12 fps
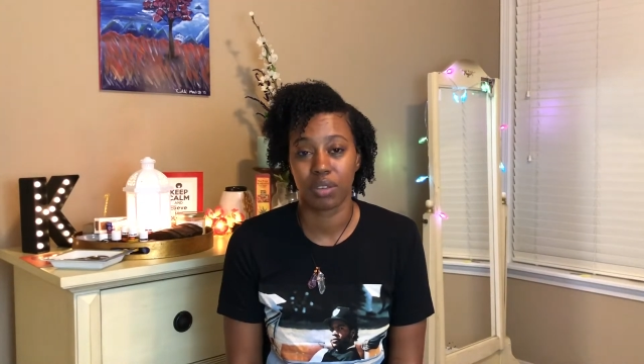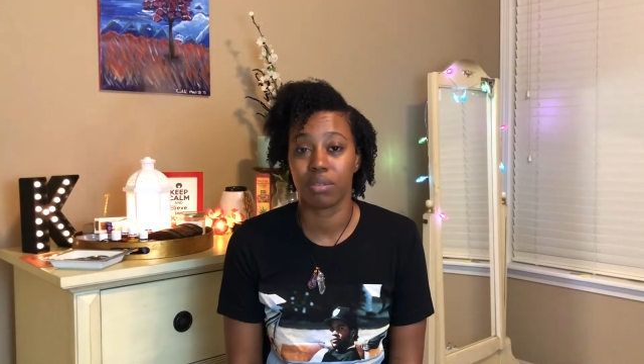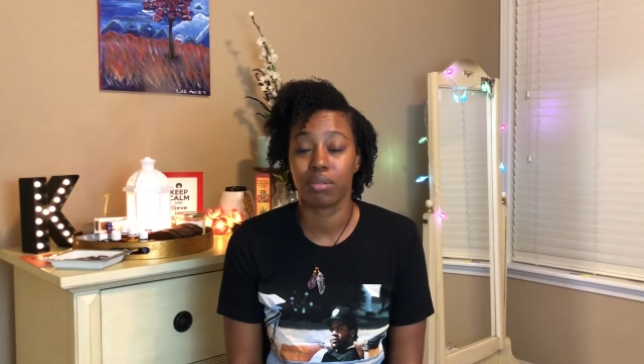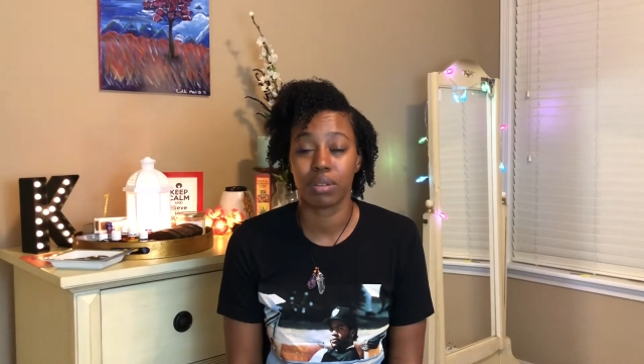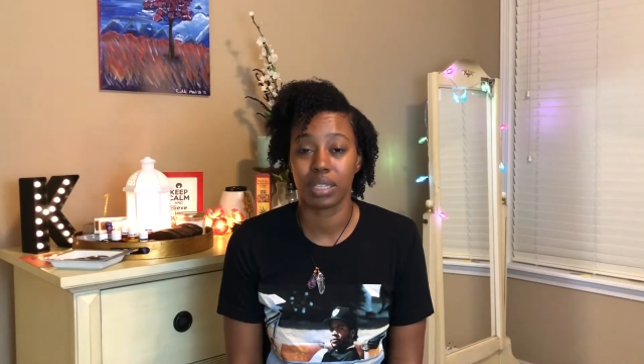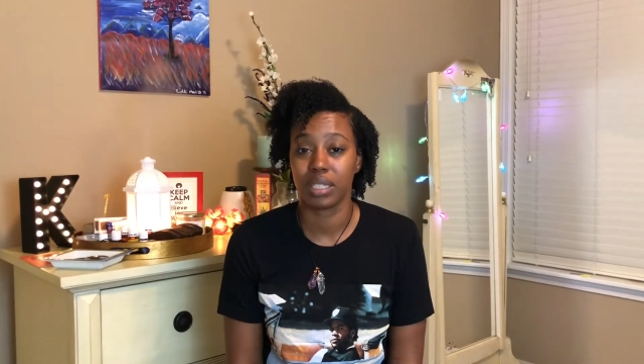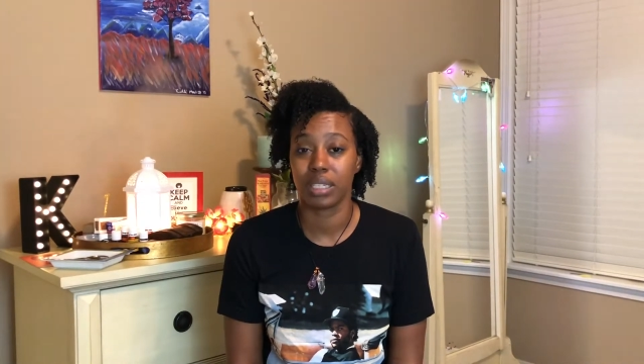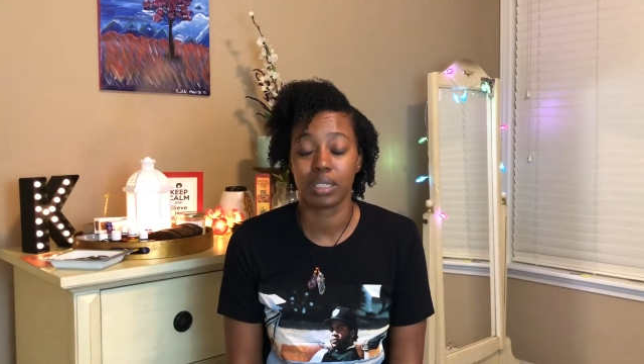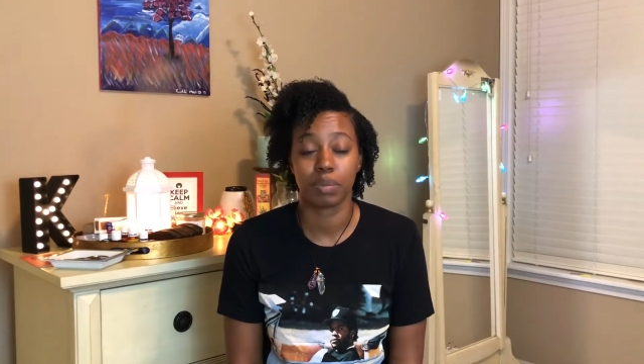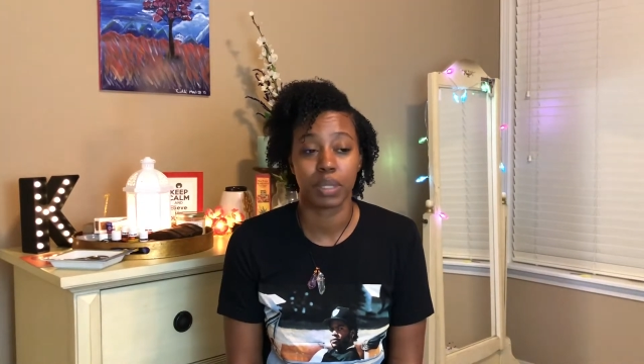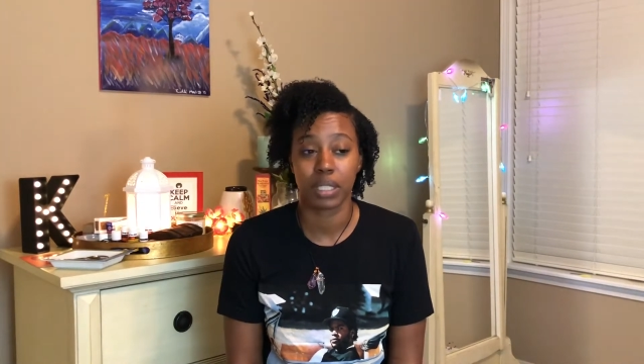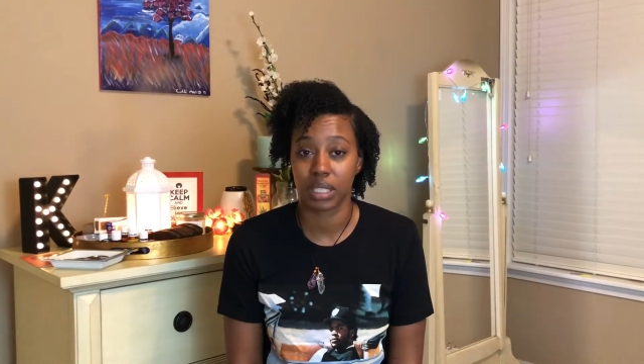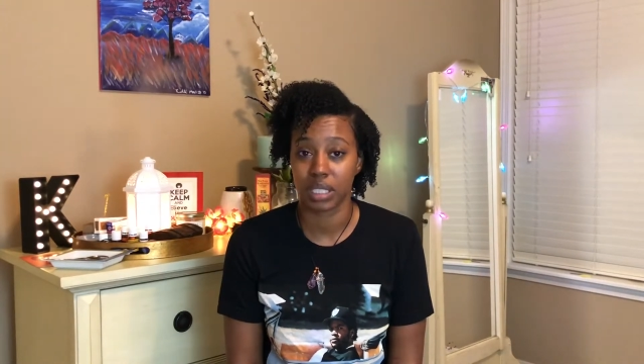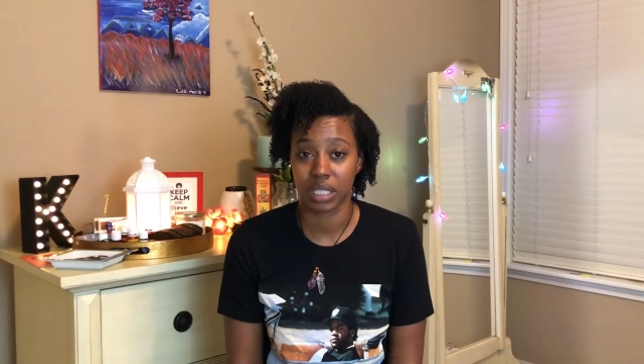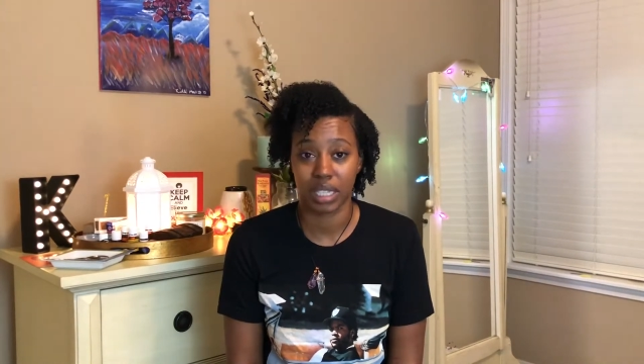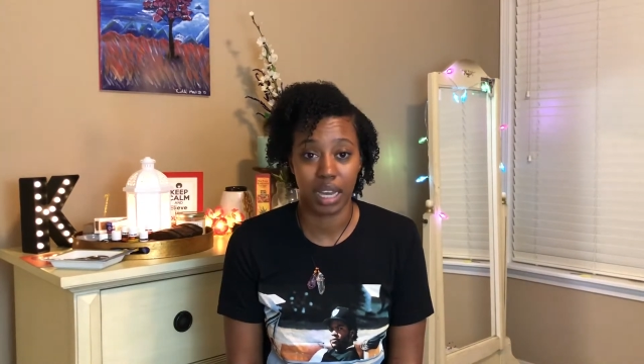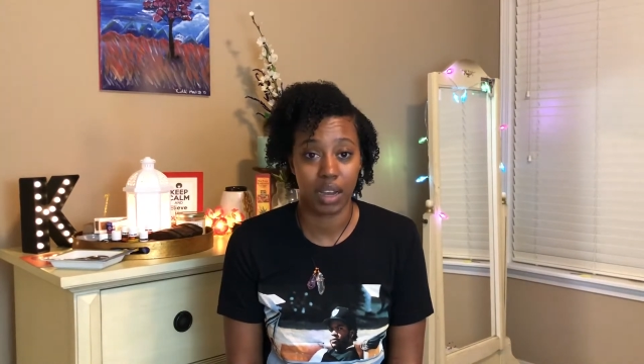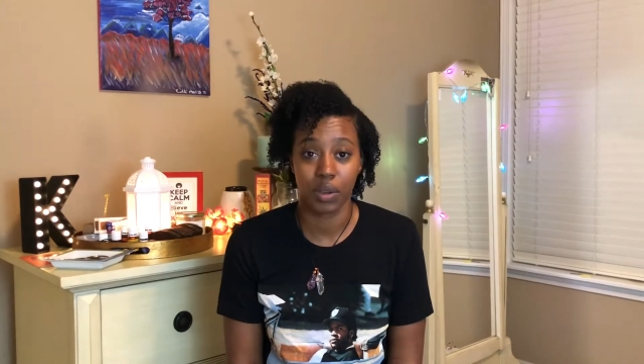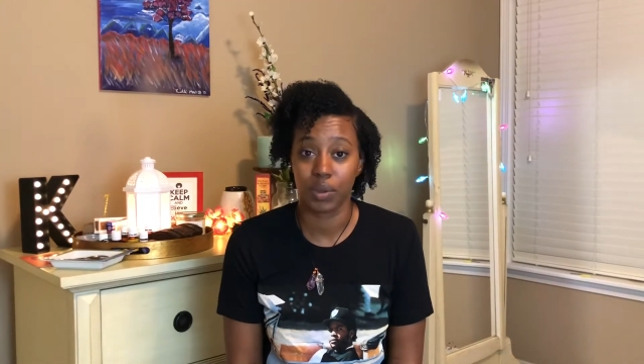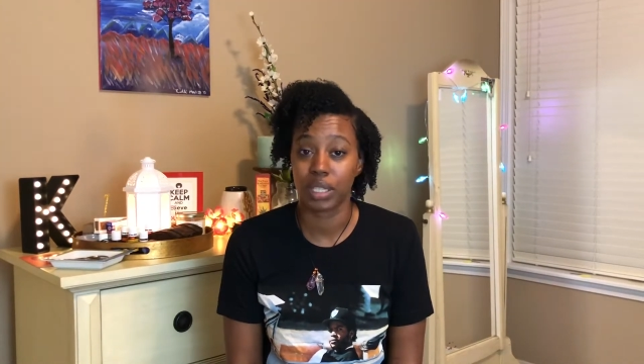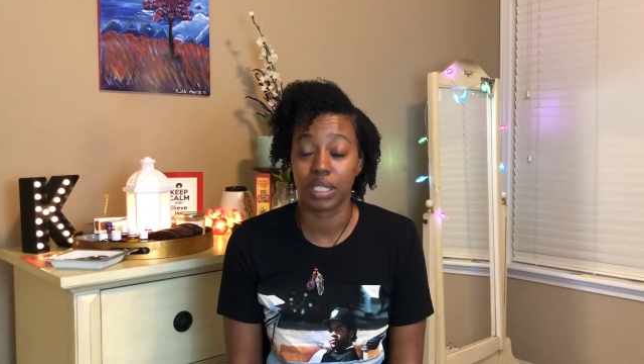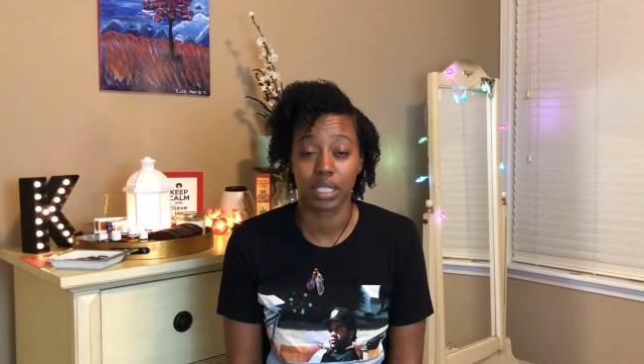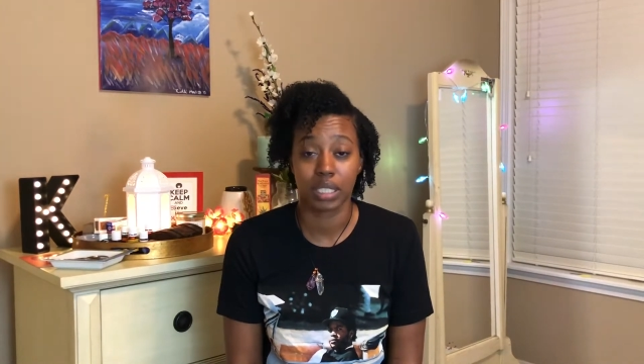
you really need to put this down, you need to